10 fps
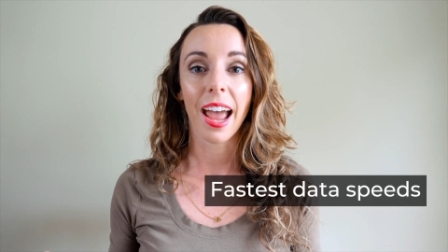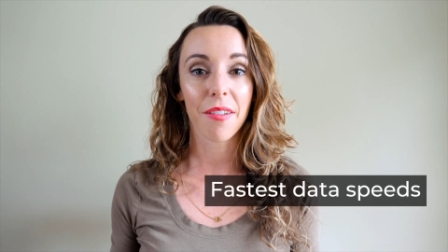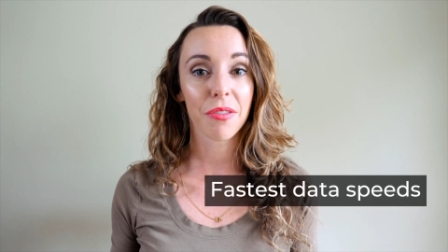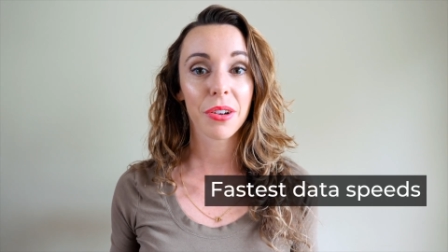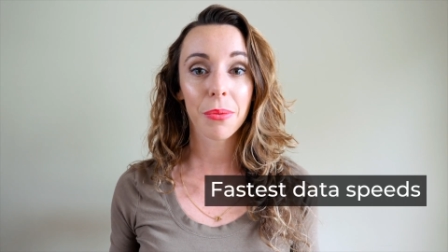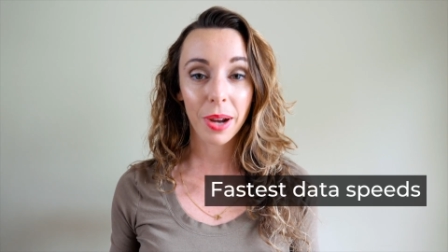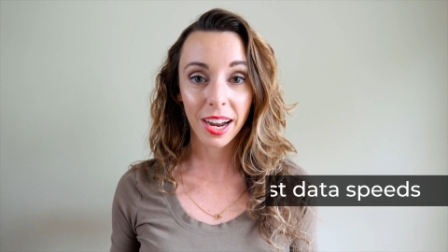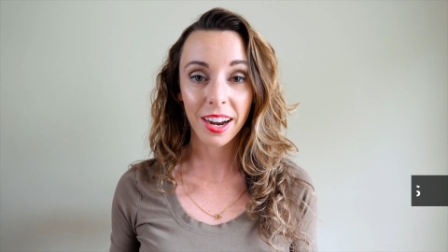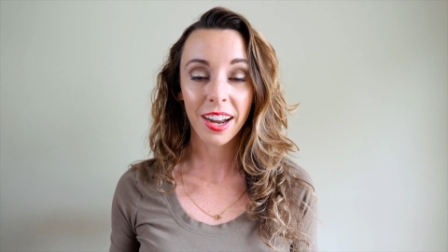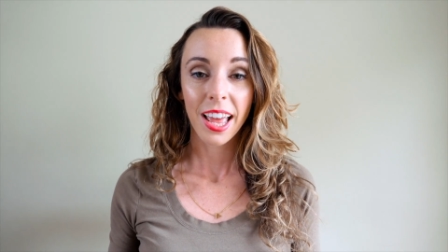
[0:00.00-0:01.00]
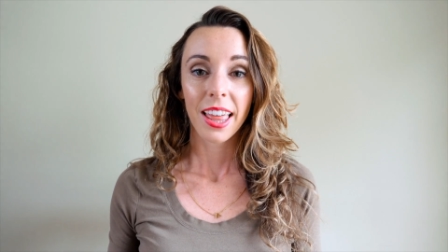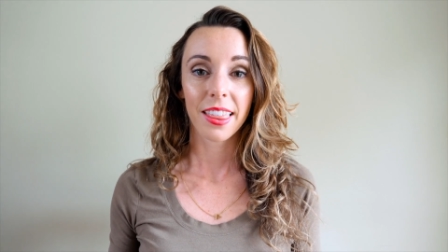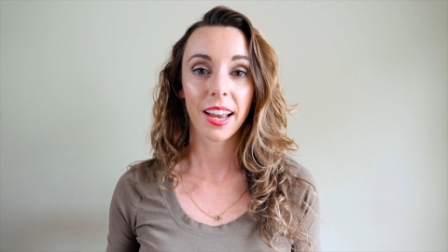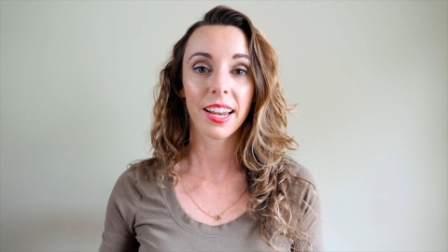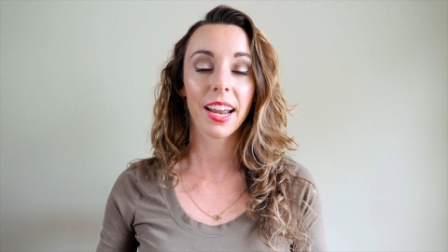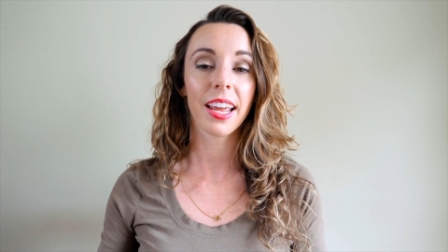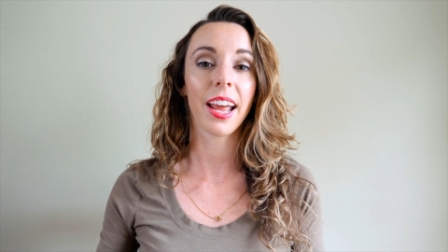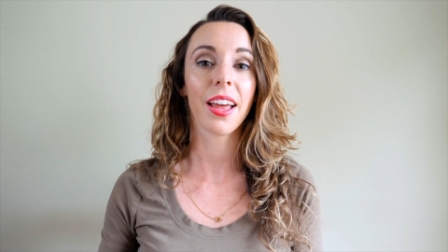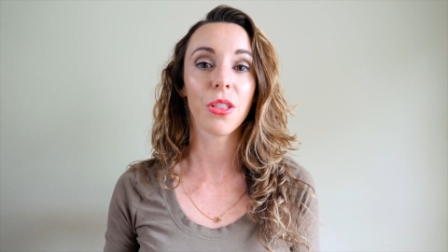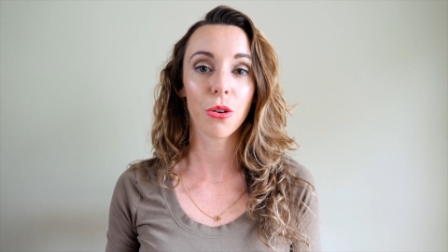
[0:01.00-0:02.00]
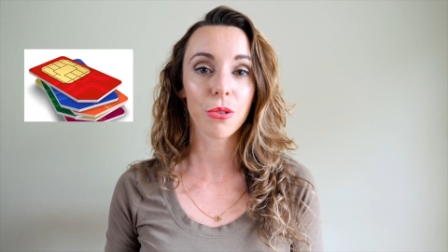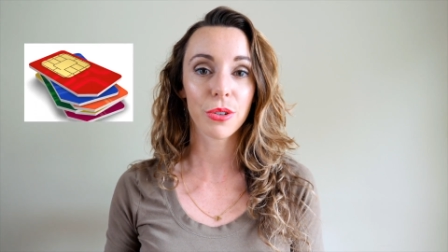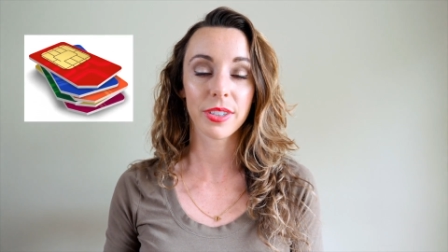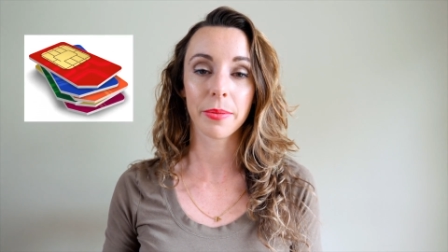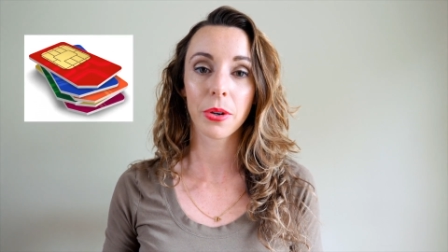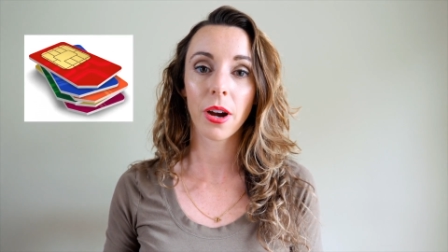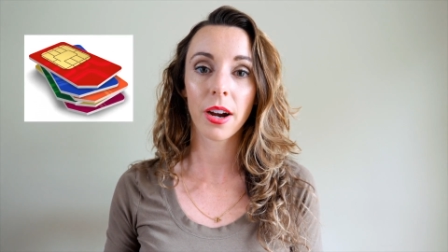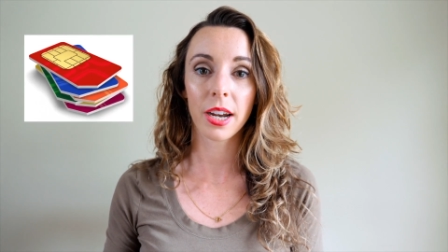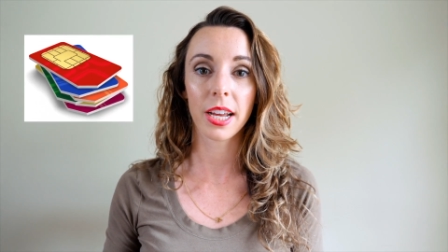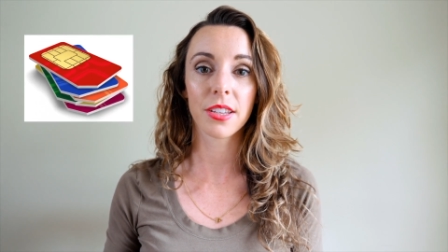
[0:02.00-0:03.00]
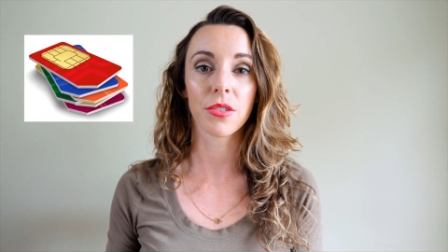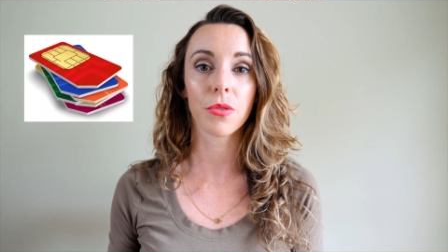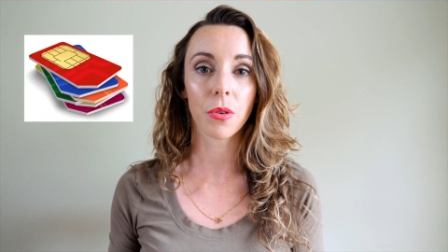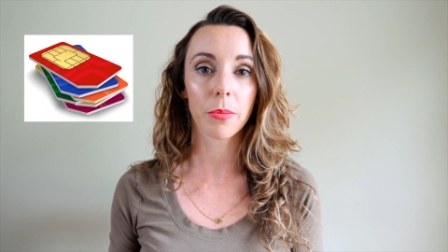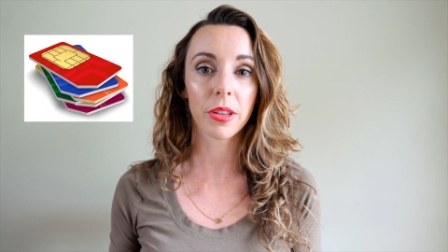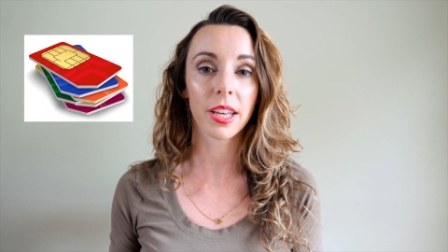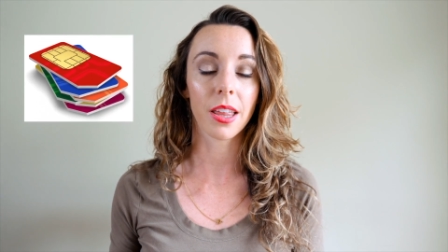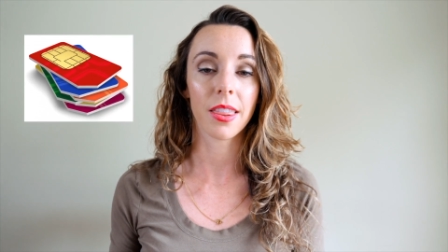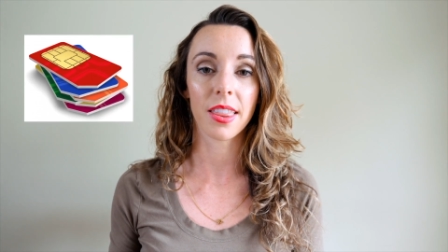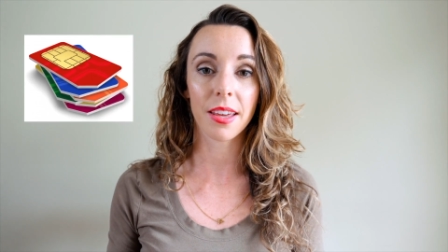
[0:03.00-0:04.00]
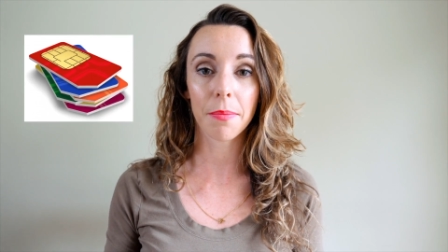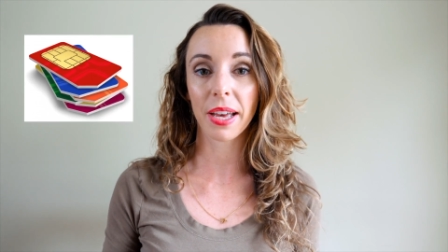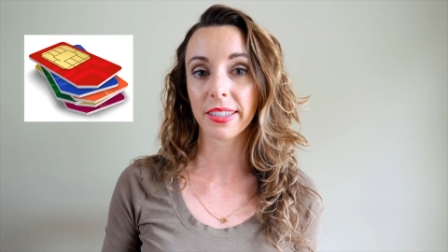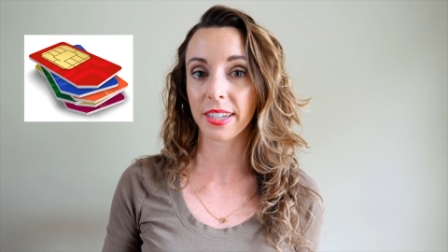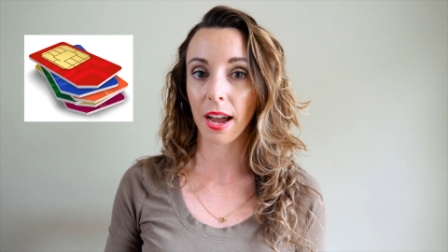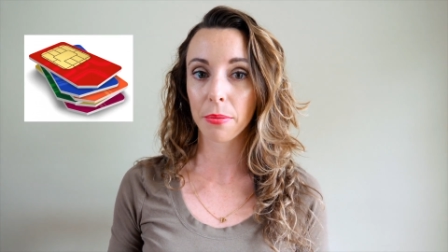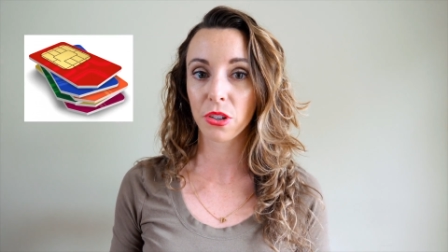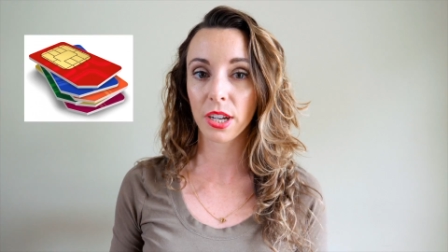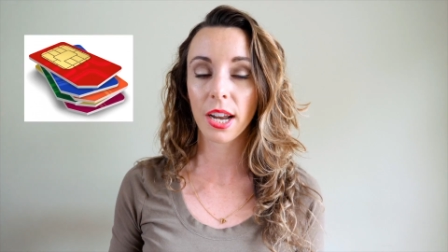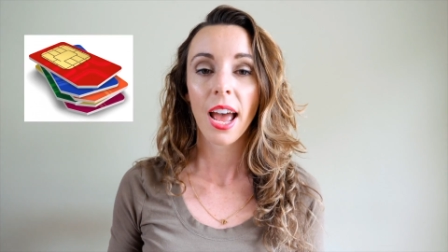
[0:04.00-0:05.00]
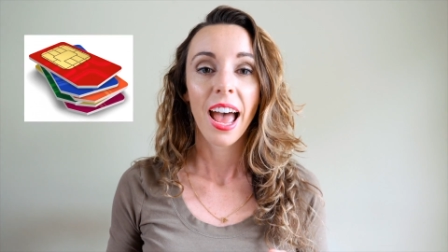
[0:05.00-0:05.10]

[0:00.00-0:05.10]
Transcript: everywhere, then getting a local SIM card is normally the best option.